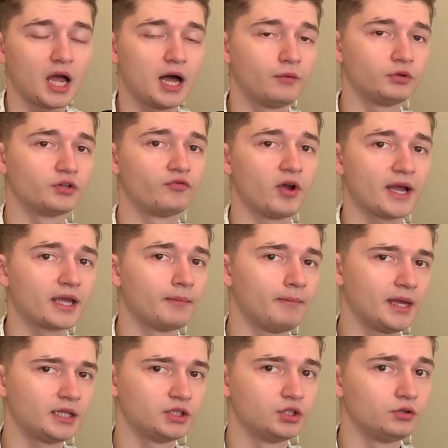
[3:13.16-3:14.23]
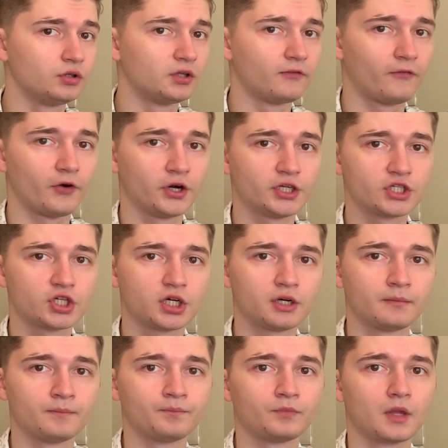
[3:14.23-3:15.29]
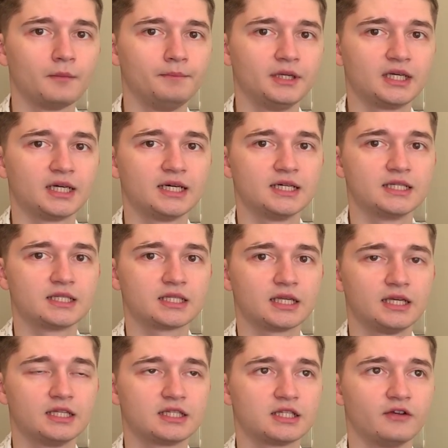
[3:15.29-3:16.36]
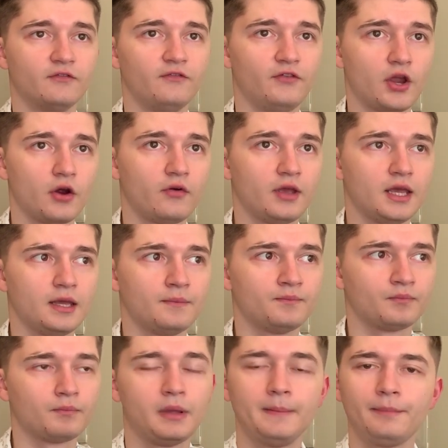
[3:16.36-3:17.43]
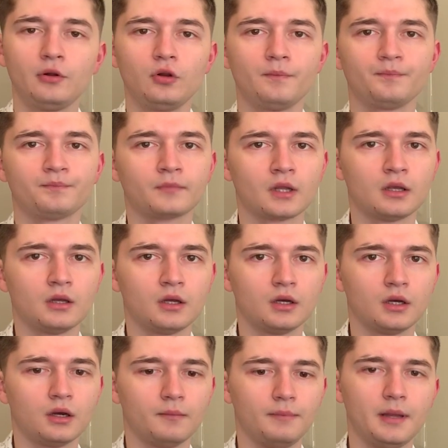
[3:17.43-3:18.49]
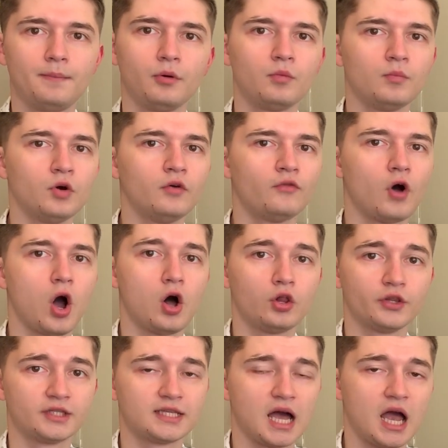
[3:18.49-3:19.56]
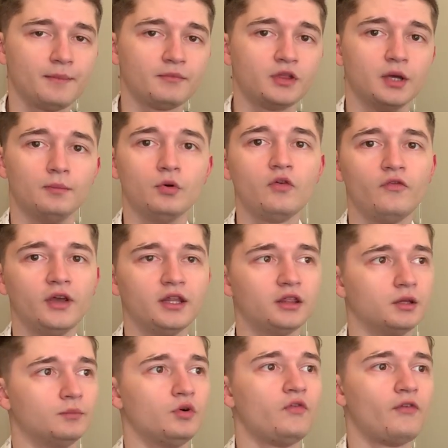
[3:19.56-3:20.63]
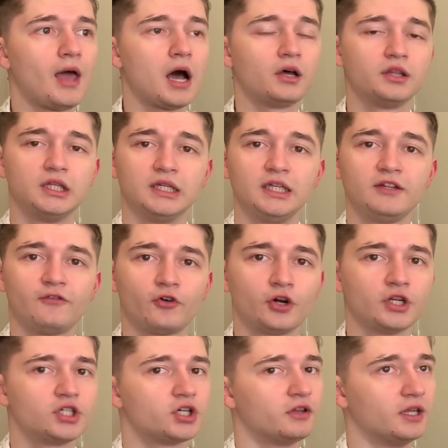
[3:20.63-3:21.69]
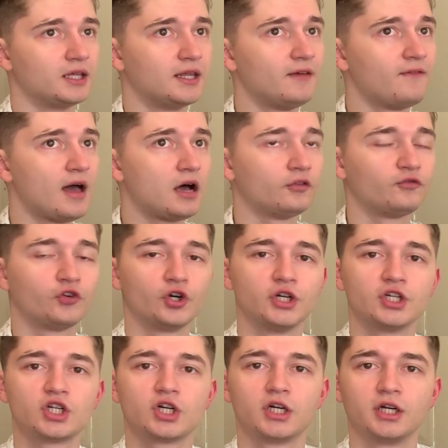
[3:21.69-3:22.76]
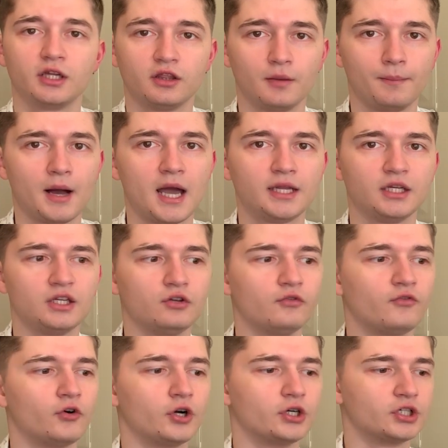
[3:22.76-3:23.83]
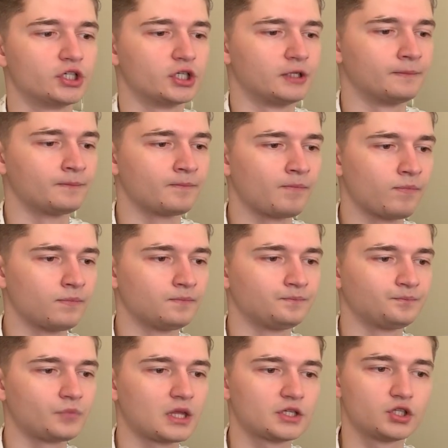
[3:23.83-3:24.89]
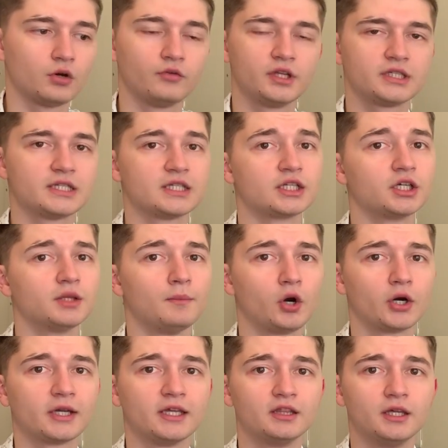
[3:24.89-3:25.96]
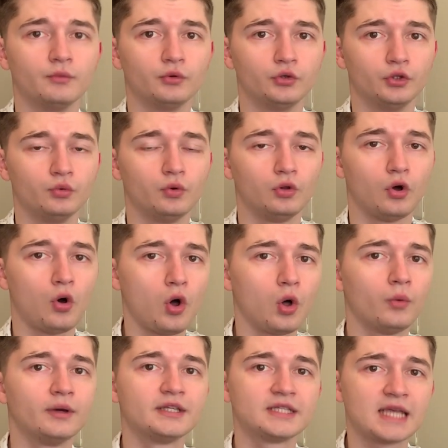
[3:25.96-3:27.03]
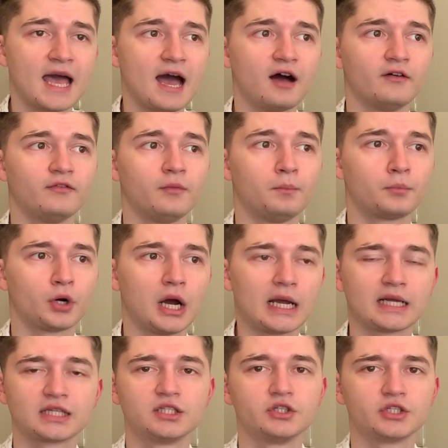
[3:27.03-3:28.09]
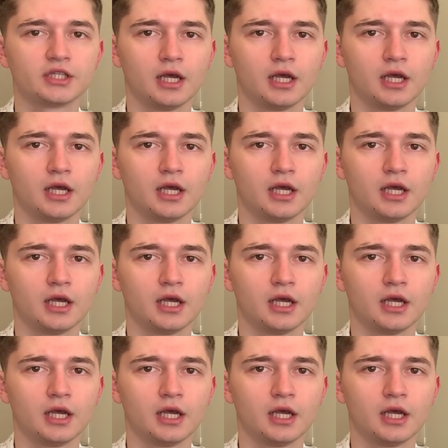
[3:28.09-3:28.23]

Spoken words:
I would recommend doing the furniture because it's a very, people move all the time. They move in, they move out, they need furniture, they give out furniture, they're buying new furniture. So this is a good market that you will always have products to